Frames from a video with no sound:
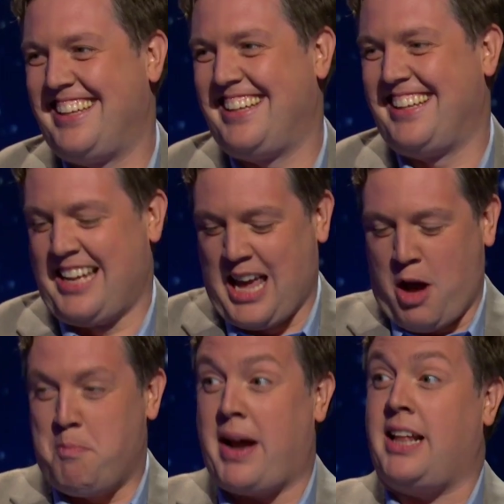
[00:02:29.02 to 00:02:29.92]
Jared.
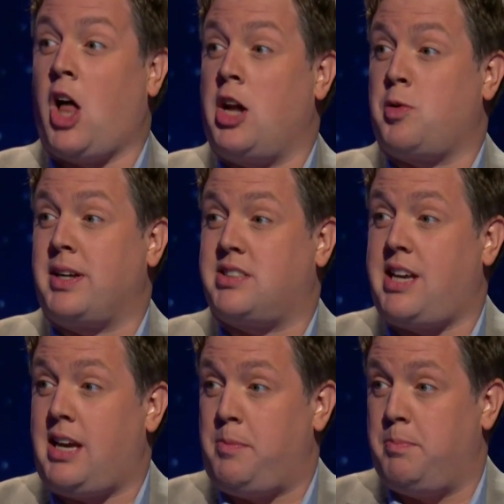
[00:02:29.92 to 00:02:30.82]
Money laundering
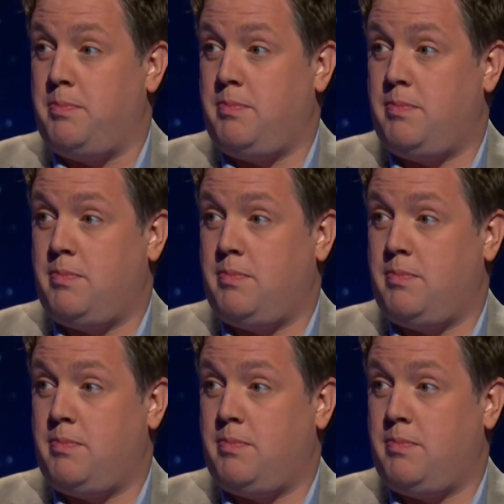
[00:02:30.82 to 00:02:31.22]
scheme. Yeah.